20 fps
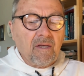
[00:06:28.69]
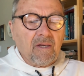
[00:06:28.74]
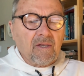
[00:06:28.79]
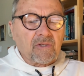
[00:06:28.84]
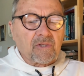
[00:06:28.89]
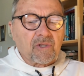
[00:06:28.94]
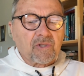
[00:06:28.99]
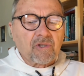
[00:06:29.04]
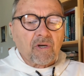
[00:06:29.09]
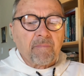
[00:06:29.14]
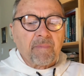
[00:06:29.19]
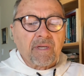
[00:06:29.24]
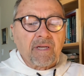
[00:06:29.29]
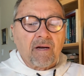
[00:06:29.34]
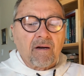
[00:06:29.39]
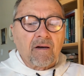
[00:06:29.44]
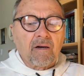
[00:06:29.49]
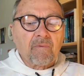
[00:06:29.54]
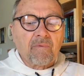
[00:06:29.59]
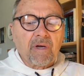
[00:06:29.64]
So
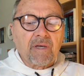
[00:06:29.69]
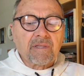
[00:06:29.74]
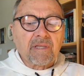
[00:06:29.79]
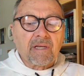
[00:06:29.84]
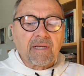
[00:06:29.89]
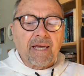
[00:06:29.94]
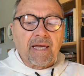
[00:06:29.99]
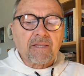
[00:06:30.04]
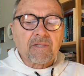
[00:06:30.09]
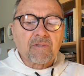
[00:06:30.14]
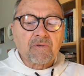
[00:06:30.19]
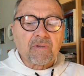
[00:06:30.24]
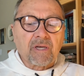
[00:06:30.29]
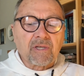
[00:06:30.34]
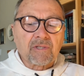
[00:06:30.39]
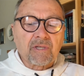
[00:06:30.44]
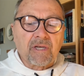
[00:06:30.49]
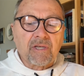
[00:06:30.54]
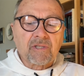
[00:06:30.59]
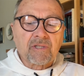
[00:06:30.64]
Schopenhauer read the Latin
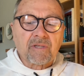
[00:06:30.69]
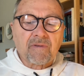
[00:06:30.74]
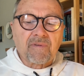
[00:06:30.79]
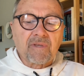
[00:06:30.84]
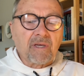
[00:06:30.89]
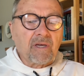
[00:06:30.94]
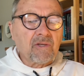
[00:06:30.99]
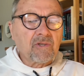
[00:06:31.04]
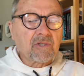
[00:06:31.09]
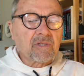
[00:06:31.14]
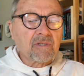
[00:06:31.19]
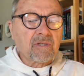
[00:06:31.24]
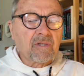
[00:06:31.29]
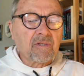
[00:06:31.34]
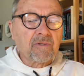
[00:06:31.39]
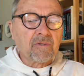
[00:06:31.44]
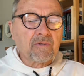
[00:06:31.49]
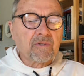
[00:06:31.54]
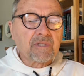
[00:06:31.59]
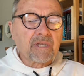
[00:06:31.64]
translation of the ancient
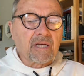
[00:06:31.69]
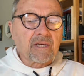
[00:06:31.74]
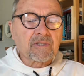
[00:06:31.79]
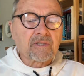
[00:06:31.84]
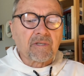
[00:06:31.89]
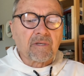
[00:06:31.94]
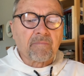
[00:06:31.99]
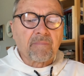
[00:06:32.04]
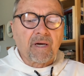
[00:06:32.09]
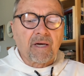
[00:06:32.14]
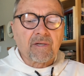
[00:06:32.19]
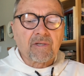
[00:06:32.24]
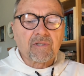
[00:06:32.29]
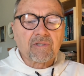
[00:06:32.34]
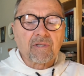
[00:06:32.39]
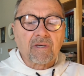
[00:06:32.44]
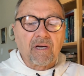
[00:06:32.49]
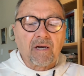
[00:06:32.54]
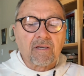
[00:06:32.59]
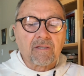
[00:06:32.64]
Hindu text, the
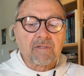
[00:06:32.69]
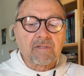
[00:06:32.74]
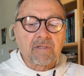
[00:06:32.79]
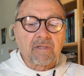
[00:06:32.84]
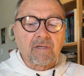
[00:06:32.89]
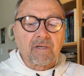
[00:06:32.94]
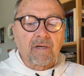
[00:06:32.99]
Upanishads,